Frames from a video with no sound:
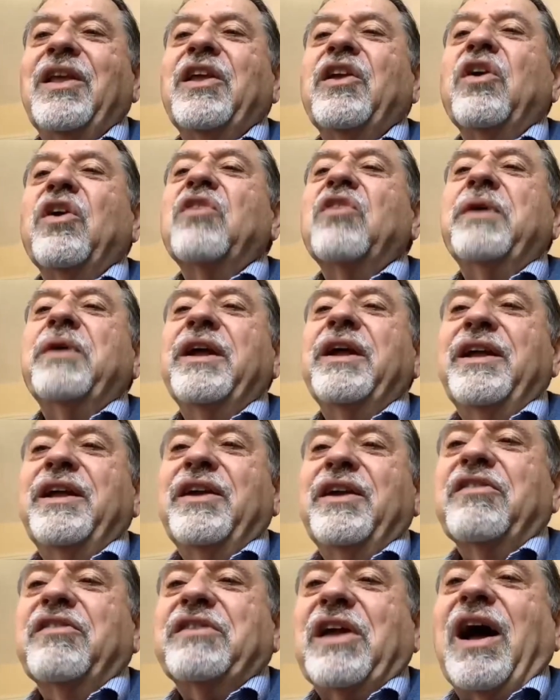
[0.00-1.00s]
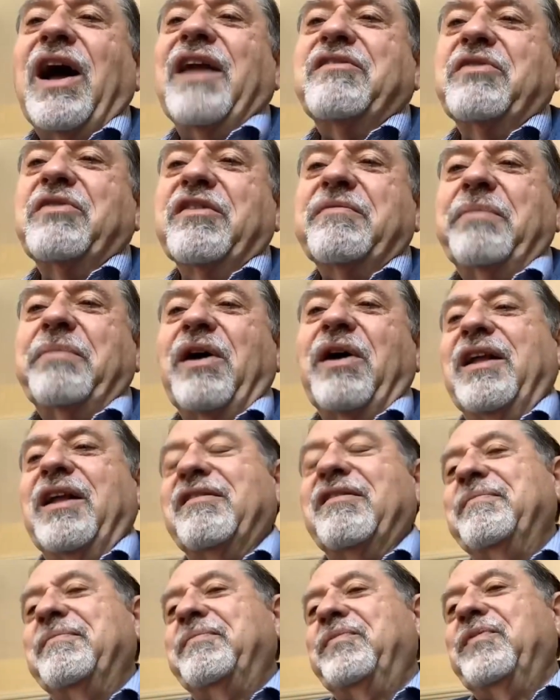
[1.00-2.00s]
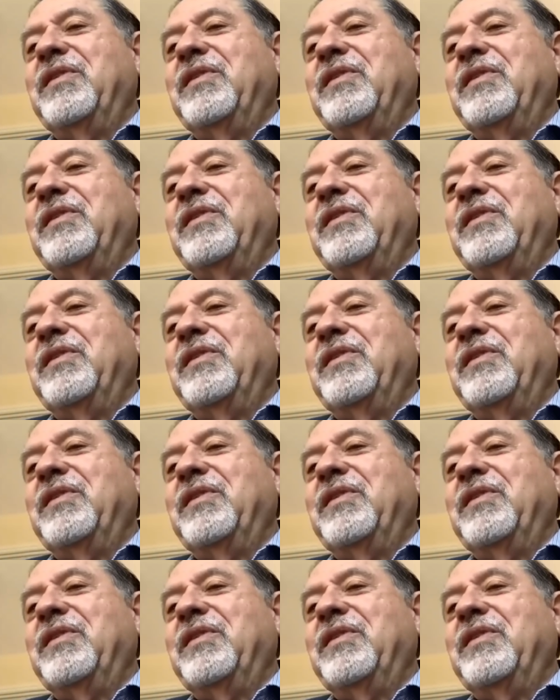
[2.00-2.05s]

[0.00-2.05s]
Here's God's response.